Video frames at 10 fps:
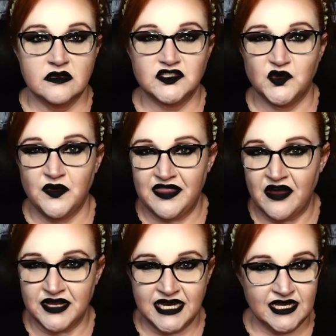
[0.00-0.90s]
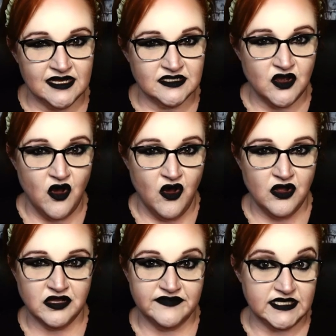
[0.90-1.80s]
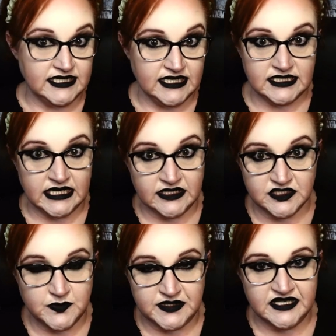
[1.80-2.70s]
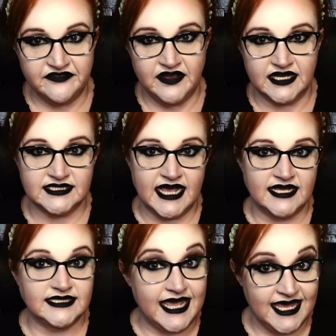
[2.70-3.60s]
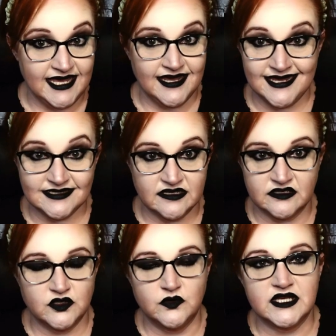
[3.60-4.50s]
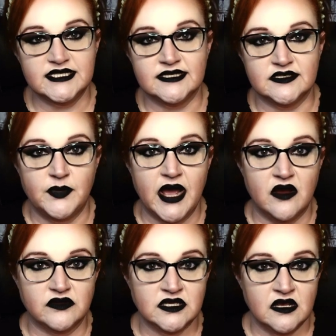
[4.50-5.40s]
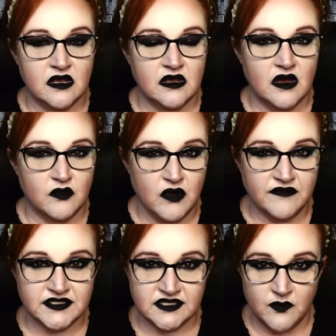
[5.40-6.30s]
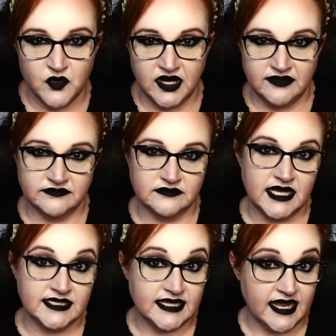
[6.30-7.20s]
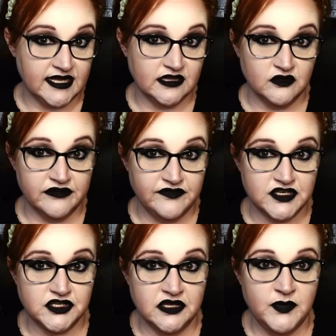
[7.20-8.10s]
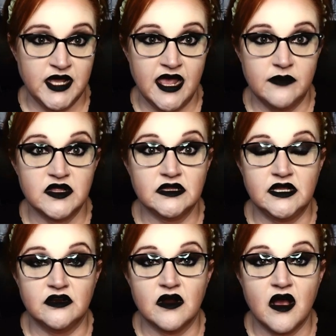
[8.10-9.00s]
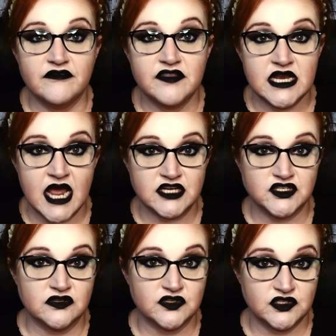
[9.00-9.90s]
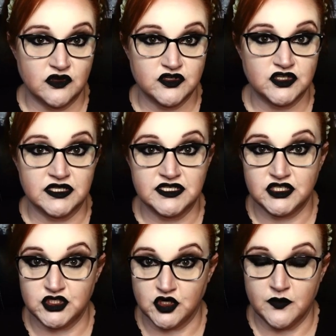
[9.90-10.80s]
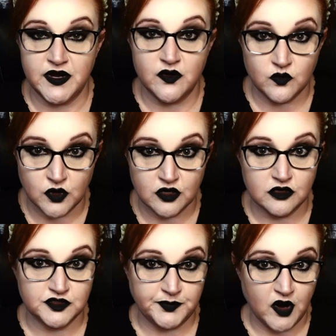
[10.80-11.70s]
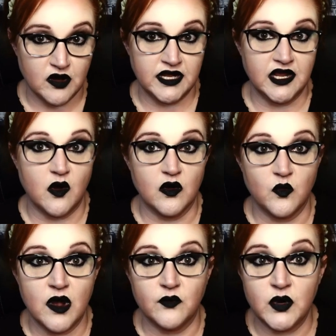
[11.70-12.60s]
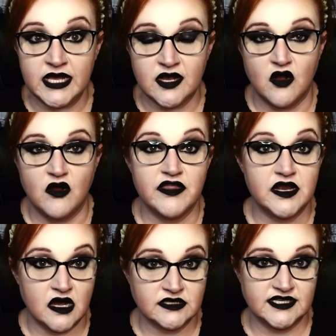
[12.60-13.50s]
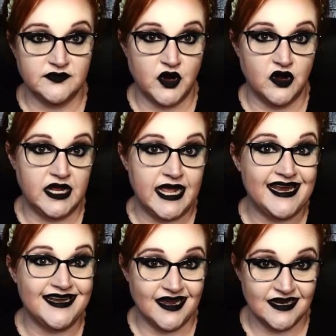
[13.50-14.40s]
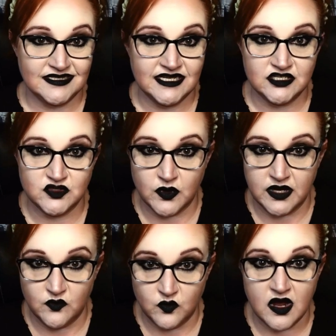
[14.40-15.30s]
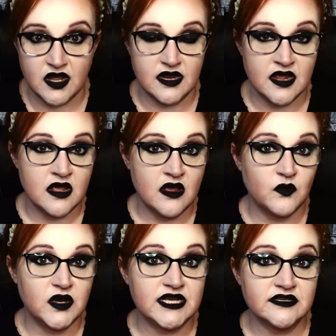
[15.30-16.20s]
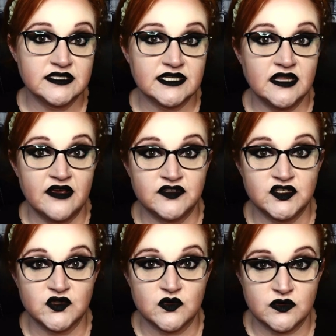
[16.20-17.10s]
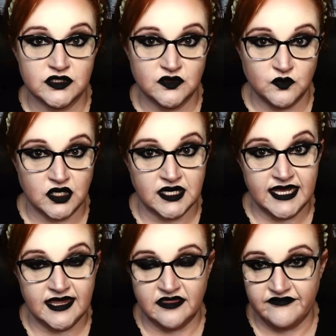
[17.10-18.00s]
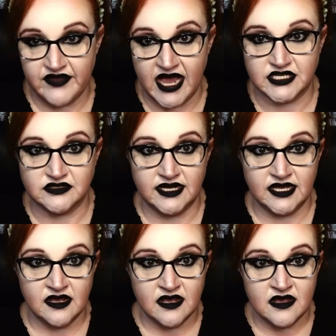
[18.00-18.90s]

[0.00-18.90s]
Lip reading: So without getting into all of the detailed specifics, as he isn't who this is about, a rough summary is that Hitler officially became the leader of the National Socialist German Workers' Party, or what we call the Nazi Party, in 1921 when Ilse left school to work in the factory.